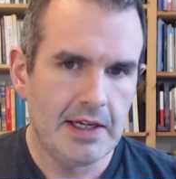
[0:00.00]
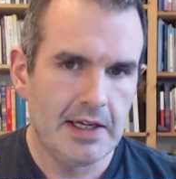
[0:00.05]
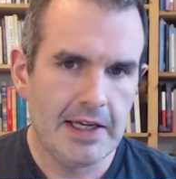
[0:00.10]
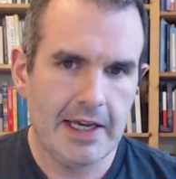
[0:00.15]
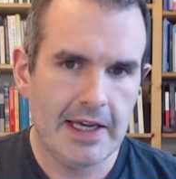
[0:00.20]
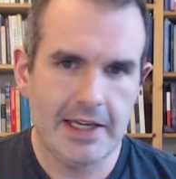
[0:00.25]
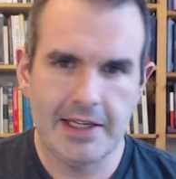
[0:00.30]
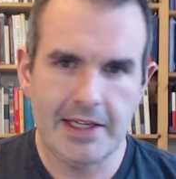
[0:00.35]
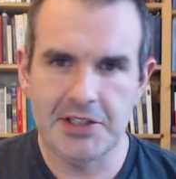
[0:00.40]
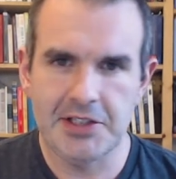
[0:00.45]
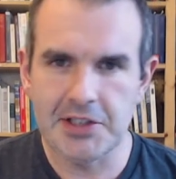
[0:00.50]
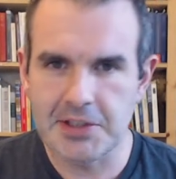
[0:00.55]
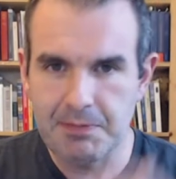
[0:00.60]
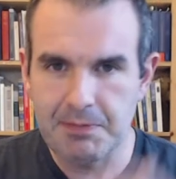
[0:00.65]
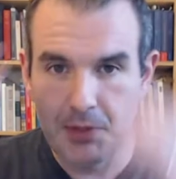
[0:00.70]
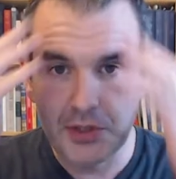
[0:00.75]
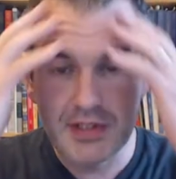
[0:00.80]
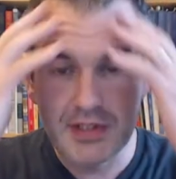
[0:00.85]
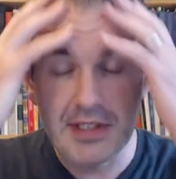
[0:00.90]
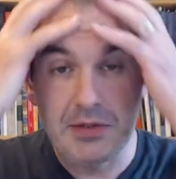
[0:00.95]
and it just
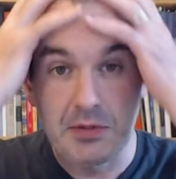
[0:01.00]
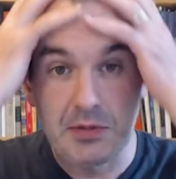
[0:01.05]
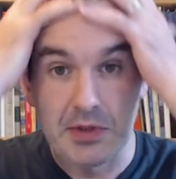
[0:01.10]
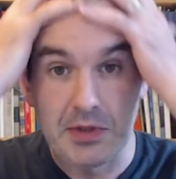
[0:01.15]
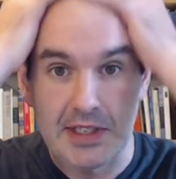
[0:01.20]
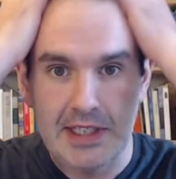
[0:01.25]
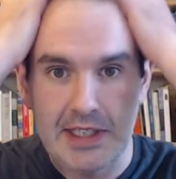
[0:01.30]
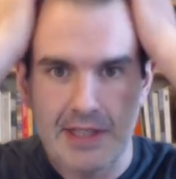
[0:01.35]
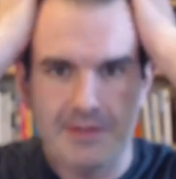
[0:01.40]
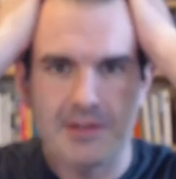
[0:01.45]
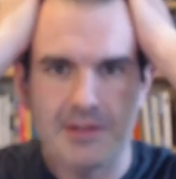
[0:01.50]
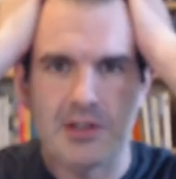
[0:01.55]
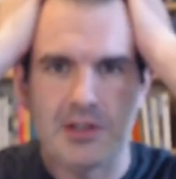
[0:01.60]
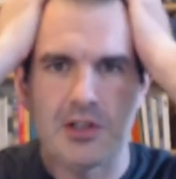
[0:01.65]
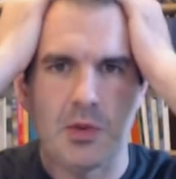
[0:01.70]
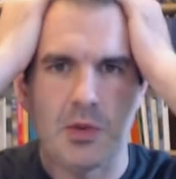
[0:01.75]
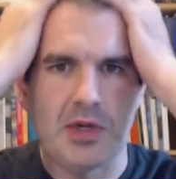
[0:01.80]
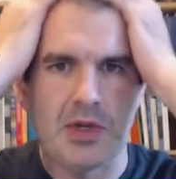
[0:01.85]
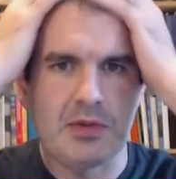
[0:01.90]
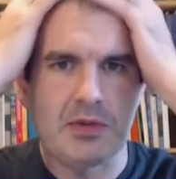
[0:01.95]
puts in relief, you
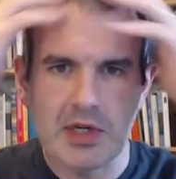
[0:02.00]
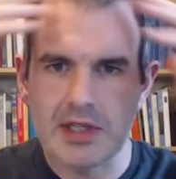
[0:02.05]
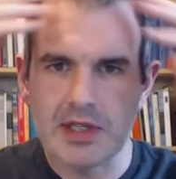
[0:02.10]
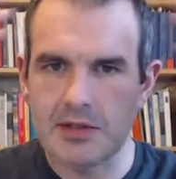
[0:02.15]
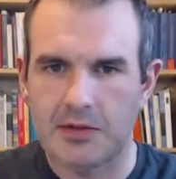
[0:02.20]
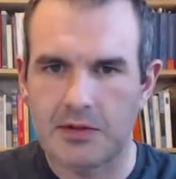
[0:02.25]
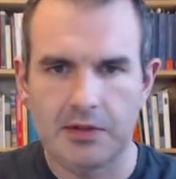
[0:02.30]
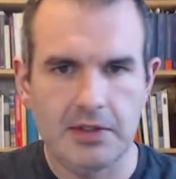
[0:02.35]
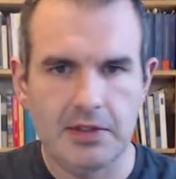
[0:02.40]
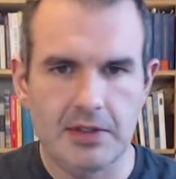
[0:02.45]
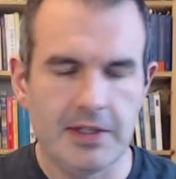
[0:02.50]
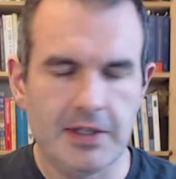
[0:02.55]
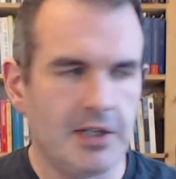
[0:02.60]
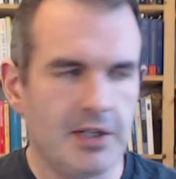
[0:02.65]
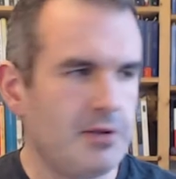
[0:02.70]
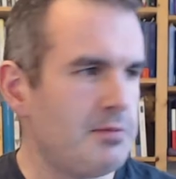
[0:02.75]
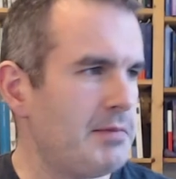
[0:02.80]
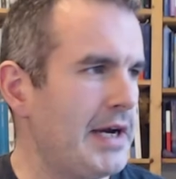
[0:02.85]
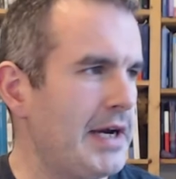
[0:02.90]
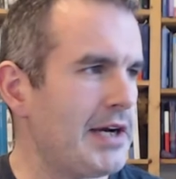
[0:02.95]
know, when
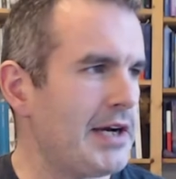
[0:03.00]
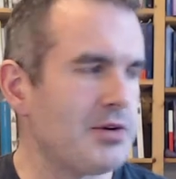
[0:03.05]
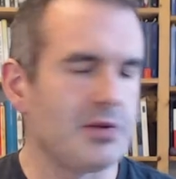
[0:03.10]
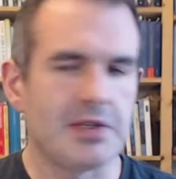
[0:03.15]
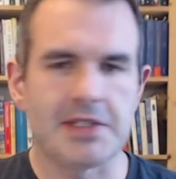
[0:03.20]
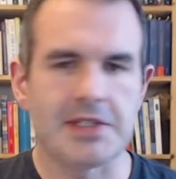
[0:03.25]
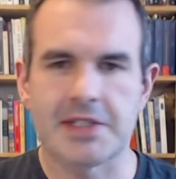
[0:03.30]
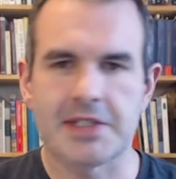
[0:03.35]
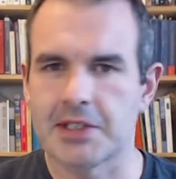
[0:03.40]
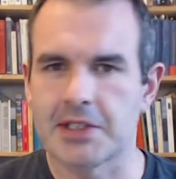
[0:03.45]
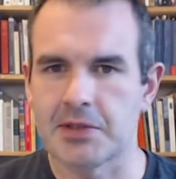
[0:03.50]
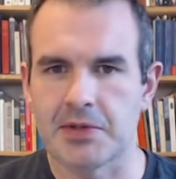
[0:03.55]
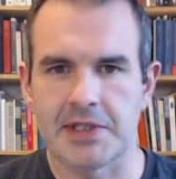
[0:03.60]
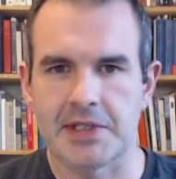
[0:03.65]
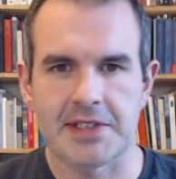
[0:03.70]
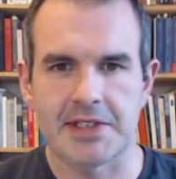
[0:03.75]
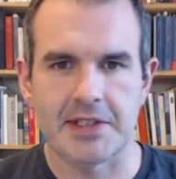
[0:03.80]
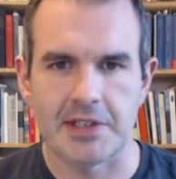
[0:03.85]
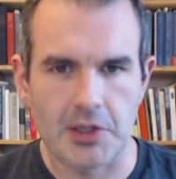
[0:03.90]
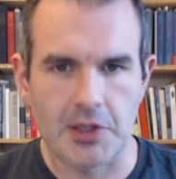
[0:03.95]
little micro
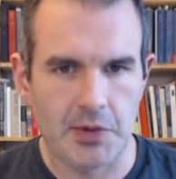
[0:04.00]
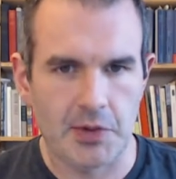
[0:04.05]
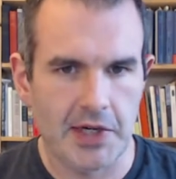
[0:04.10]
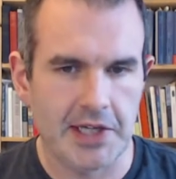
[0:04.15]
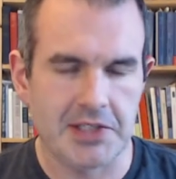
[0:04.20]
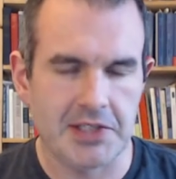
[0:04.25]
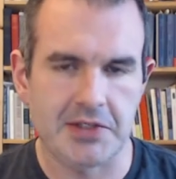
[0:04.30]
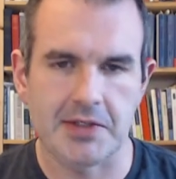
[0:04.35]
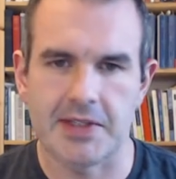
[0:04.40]
distilleries in the U.S.